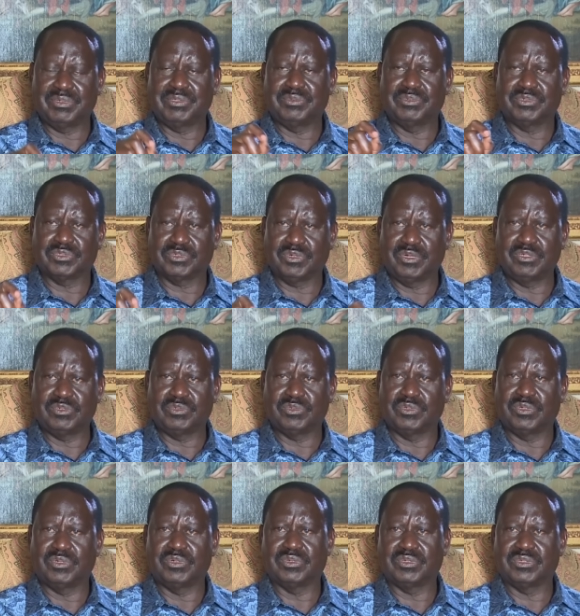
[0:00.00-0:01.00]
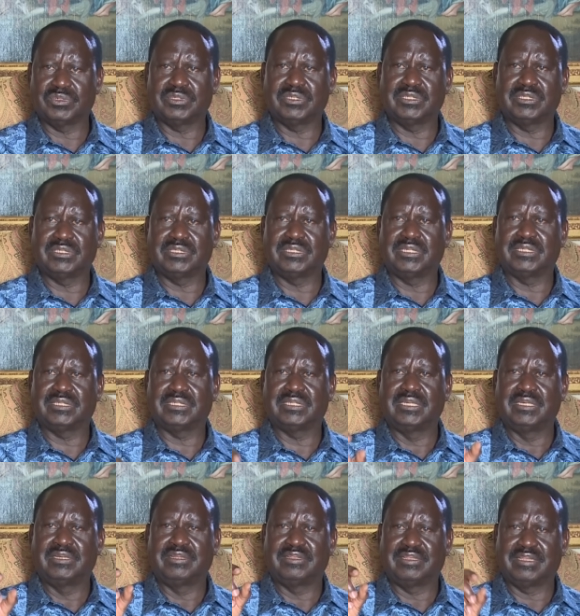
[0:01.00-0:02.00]
when it was going to originate
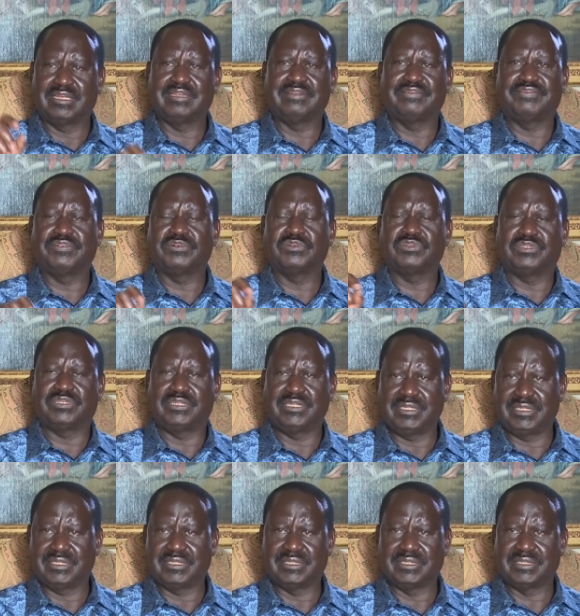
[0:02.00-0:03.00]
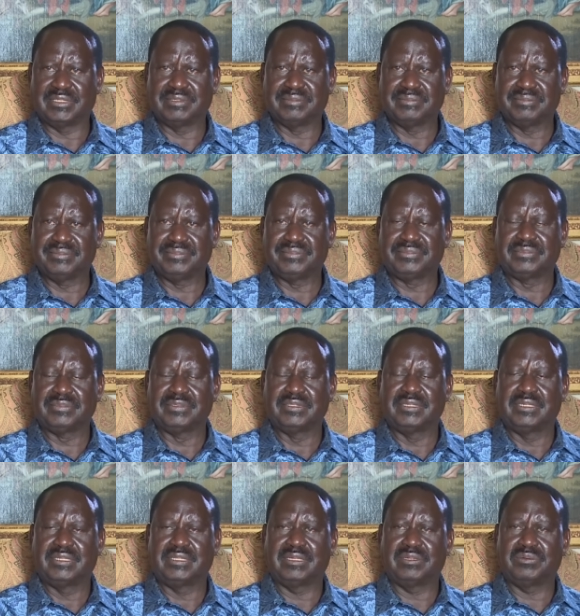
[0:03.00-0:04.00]
34 C's.
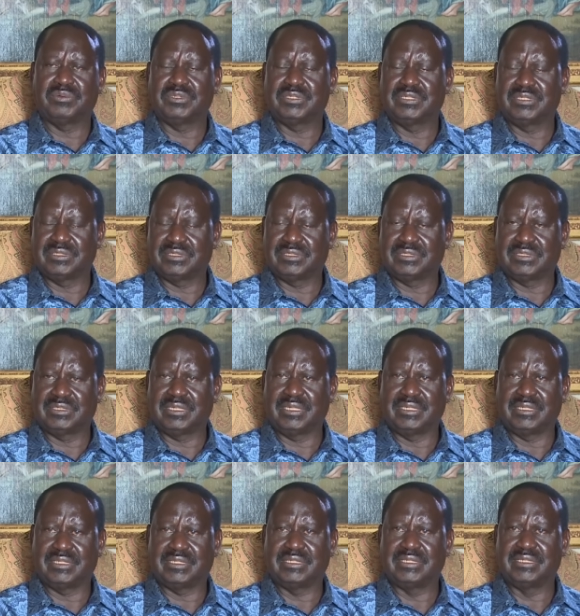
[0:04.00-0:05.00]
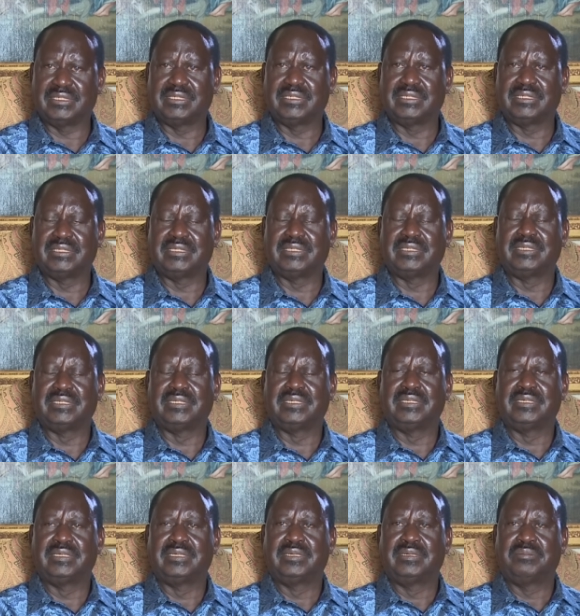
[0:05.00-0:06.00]
That's what he said.
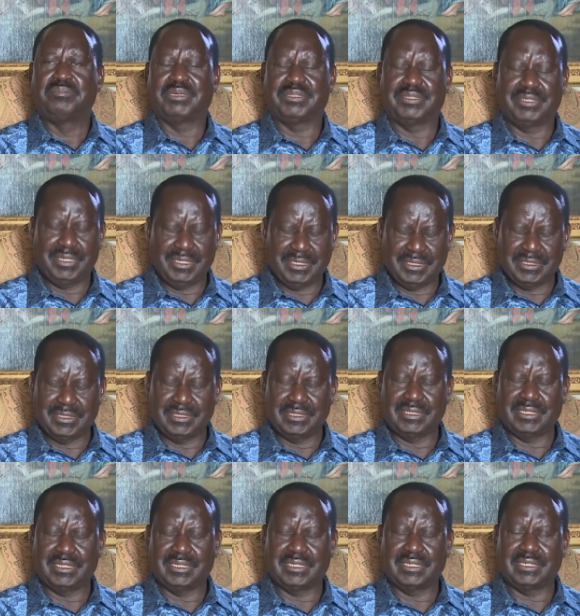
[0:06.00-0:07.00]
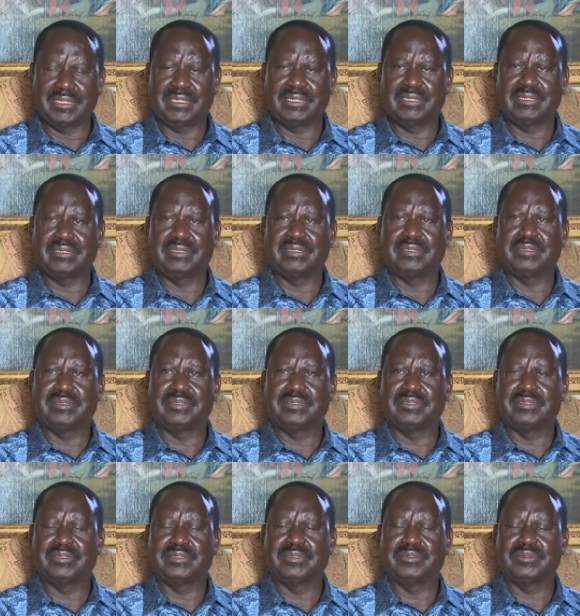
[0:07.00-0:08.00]
But then uh,
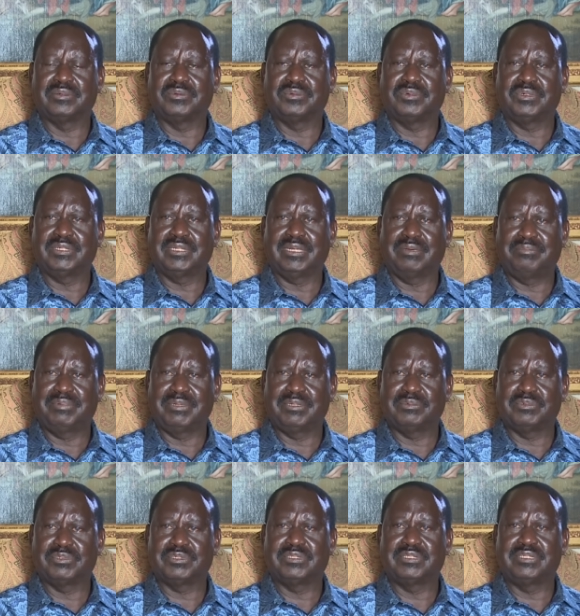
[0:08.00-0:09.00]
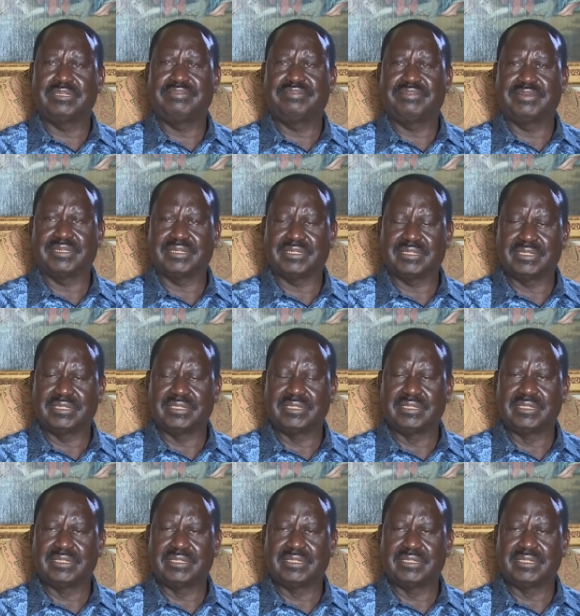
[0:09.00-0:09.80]
what happened was different.